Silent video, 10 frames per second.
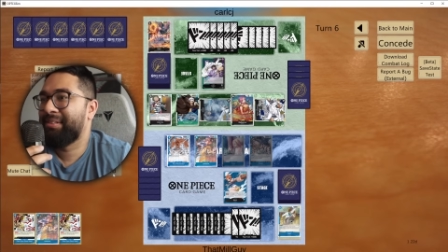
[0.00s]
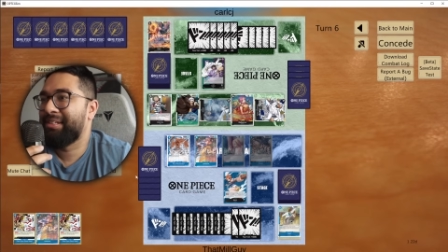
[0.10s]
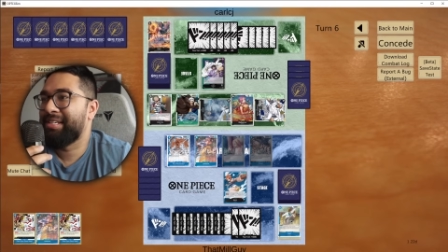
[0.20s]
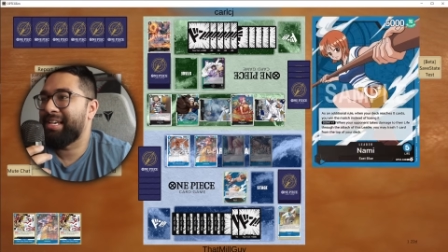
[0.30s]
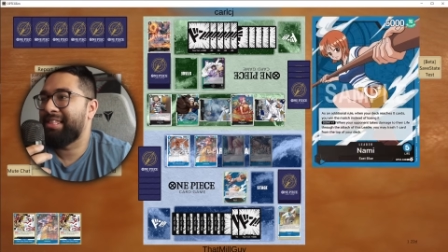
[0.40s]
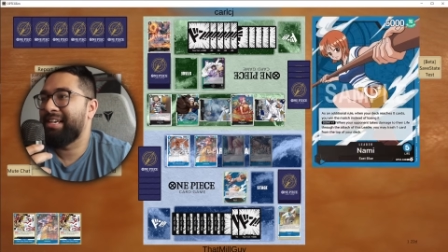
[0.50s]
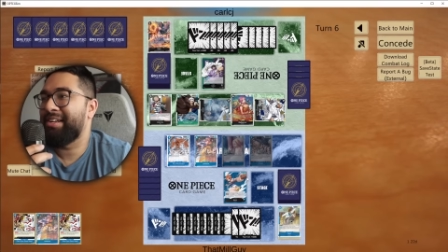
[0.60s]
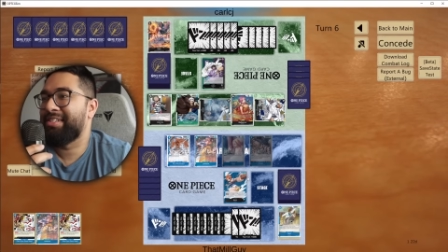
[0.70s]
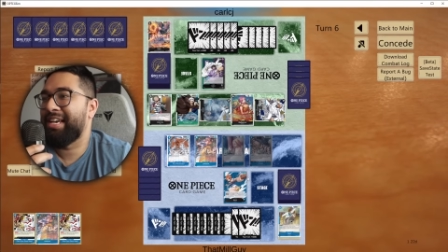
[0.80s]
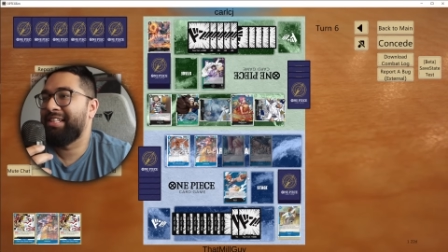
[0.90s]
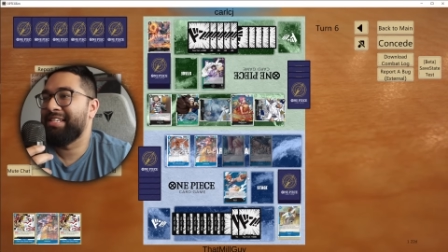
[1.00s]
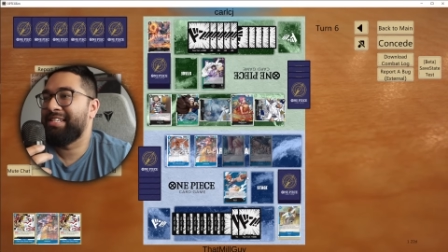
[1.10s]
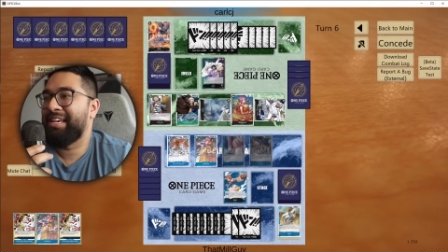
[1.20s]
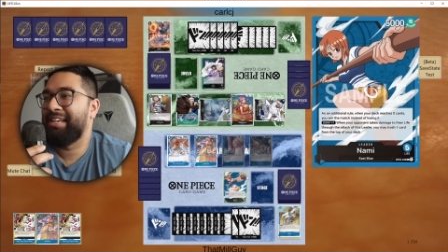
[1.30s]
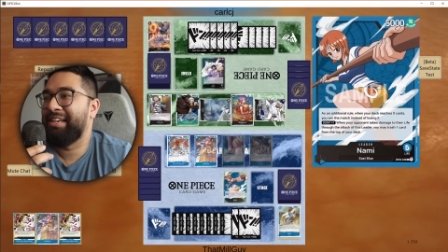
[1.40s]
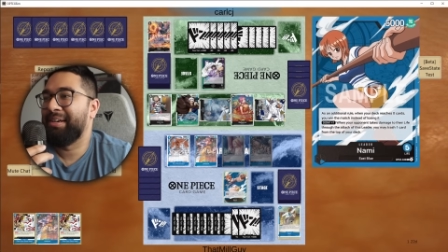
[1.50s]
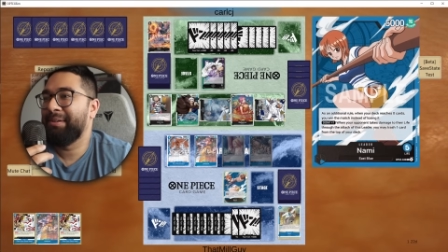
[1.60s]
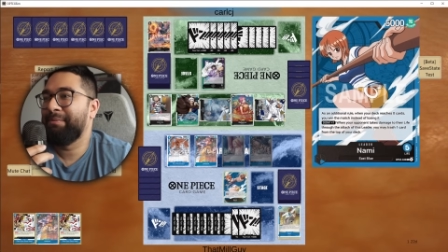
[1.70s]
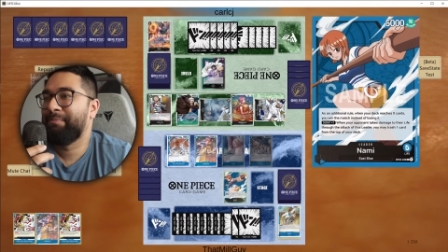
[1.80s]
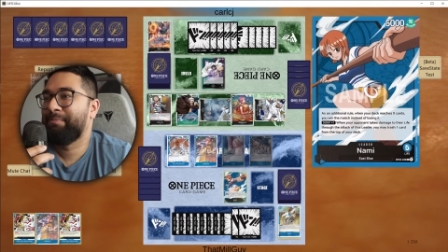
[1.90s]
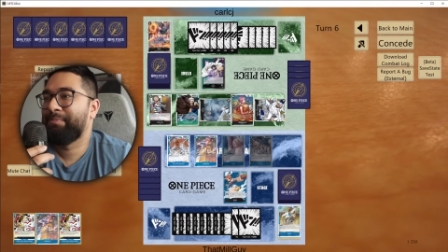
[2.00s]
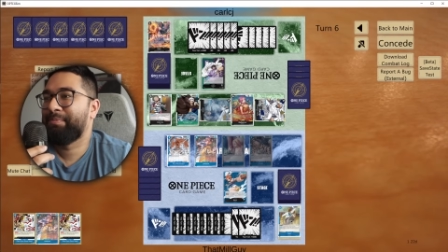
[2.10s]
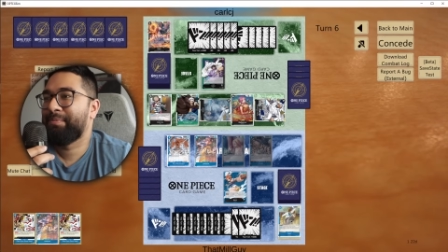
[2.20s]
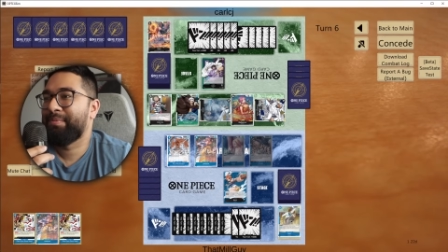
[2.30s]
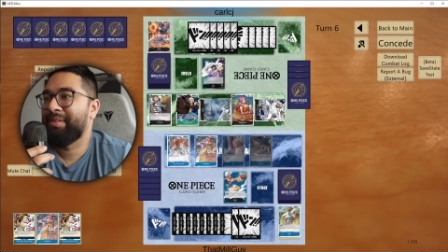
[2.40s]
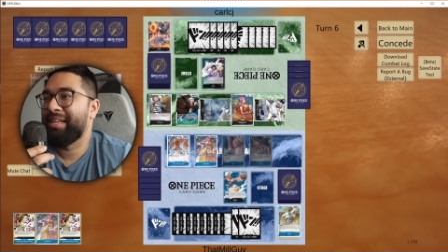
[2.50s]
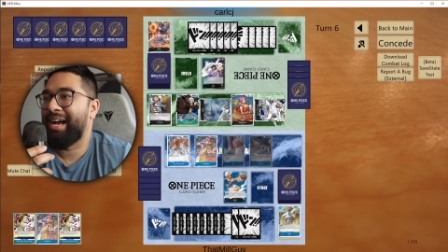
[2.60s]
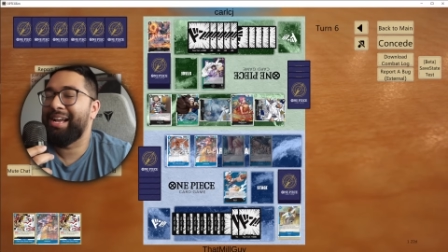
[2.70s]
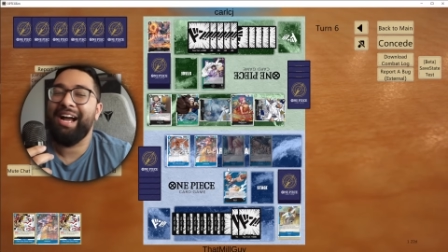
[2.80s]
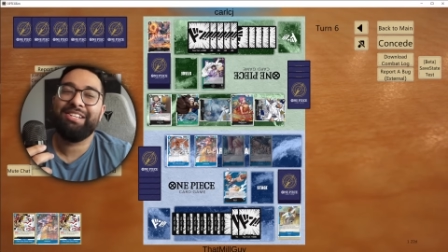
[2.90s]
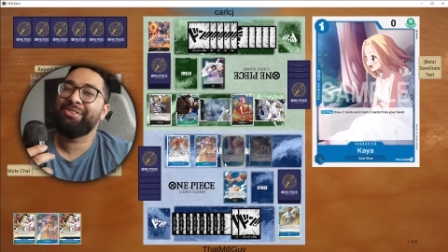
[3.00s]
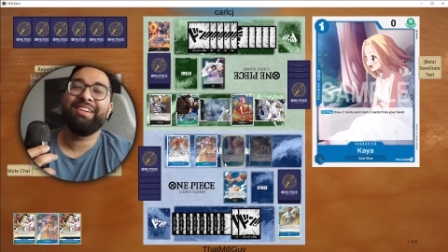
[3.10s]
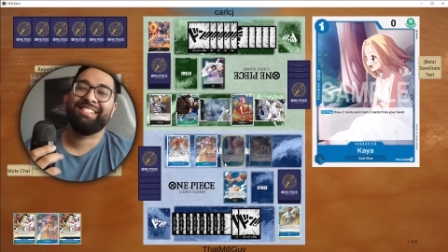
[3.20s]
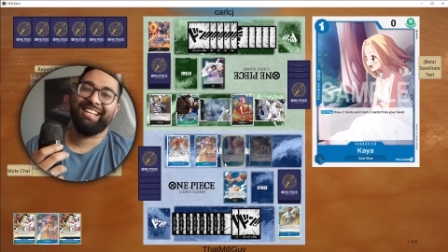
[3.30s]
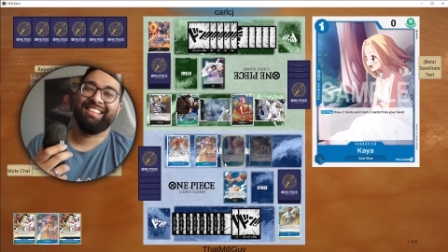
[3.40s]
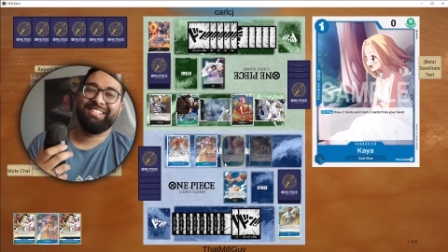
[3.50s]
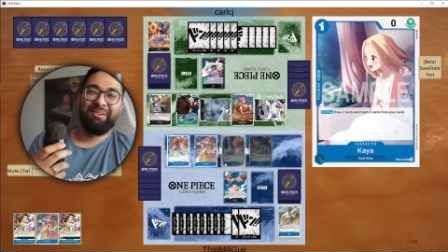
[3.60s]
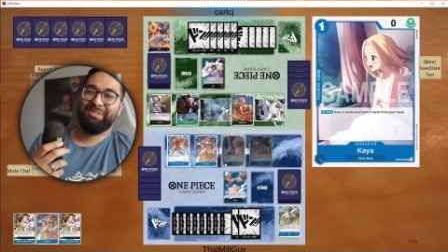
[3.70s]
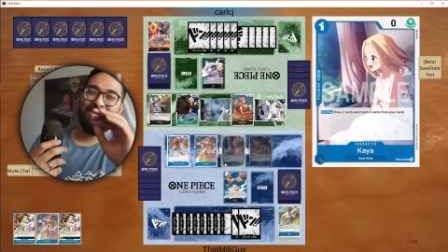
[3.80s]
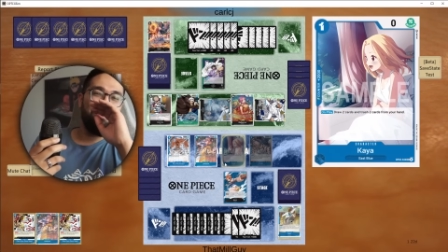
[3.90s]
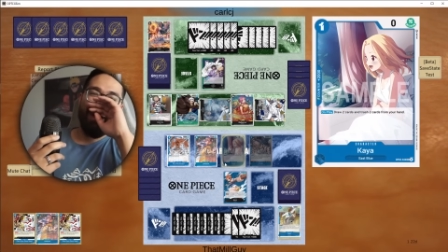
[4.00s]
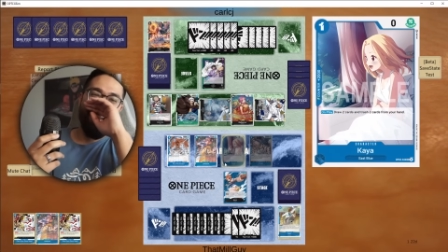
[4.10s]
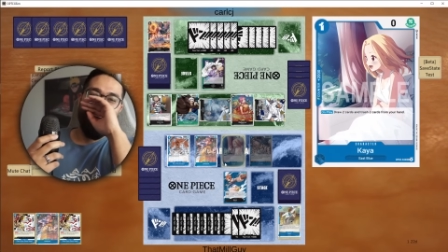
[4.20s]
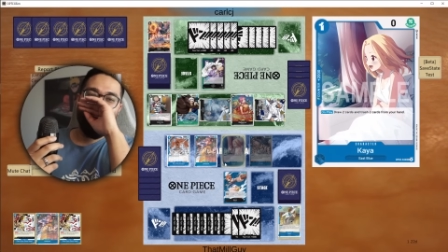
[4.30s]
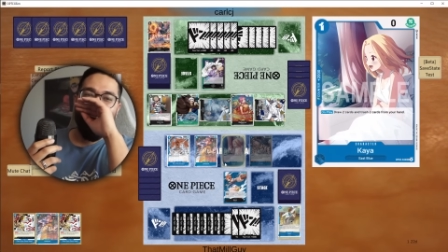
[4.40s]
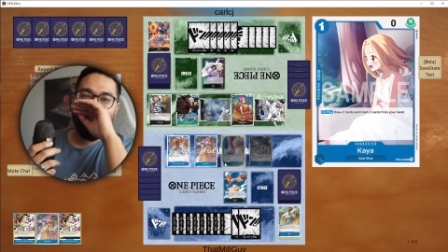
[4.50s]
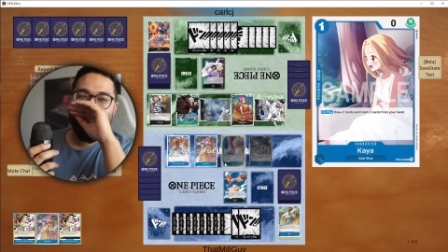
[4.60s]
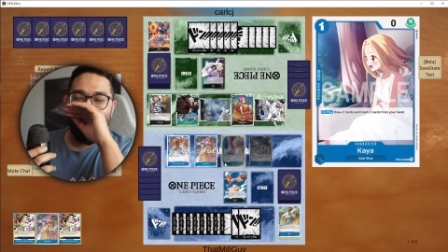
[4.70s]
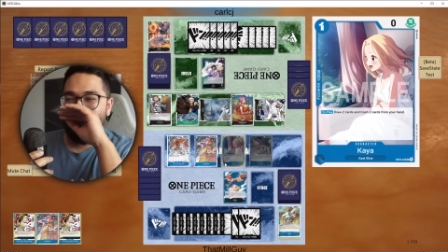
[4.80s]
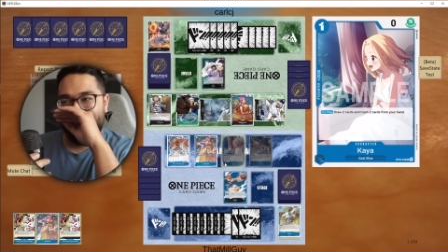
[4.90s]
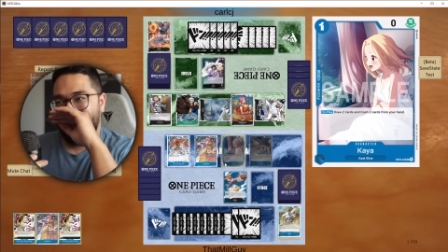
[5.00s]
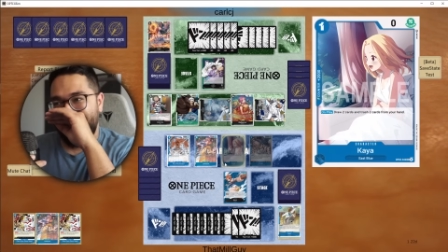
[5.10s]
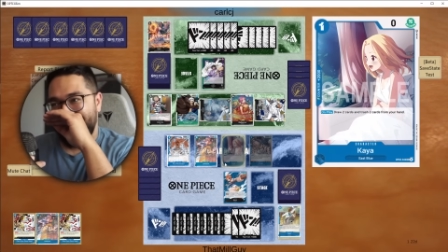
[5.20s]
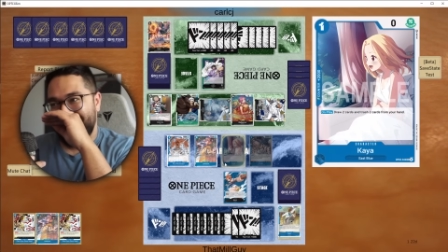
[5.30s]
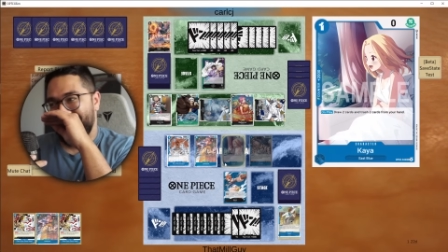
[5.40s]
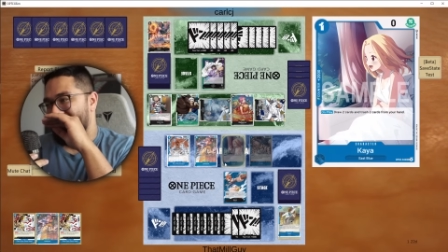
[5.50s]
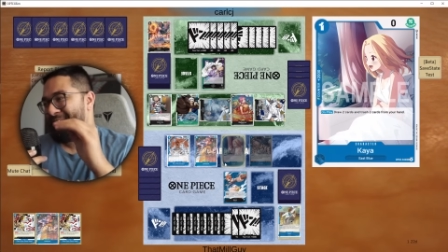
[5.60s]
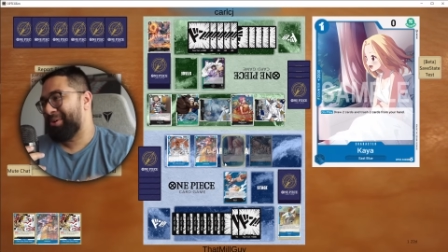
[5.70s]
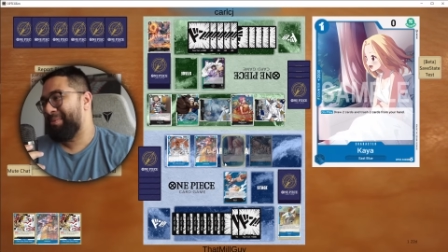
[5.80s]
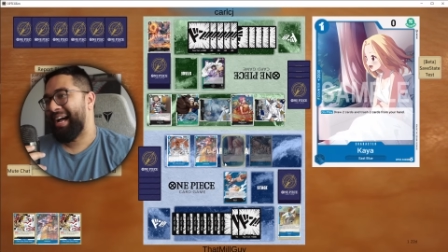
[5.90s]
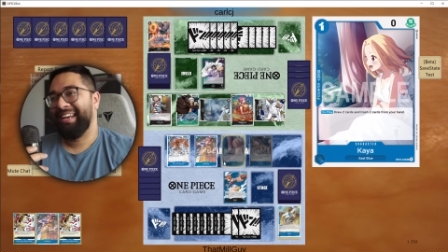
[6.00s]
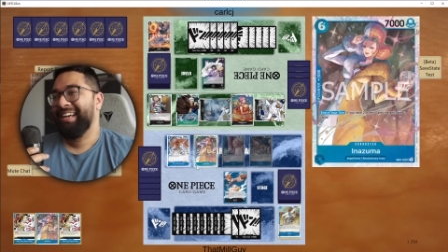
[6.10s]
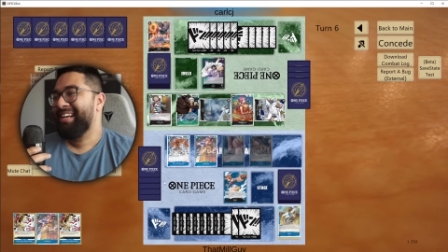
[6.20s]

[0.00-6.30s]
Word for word: Because I think I'll take this hit here. I, I just want to set this up so bad. I, I want to set up double Inazuma so bad.